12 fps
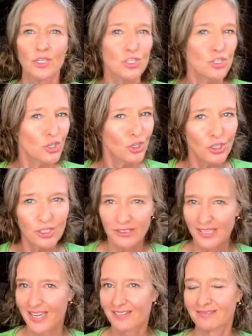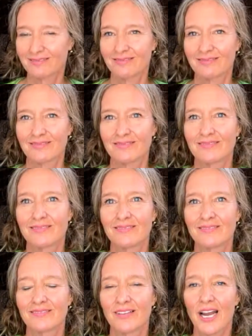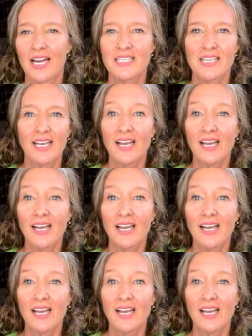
journaling, right?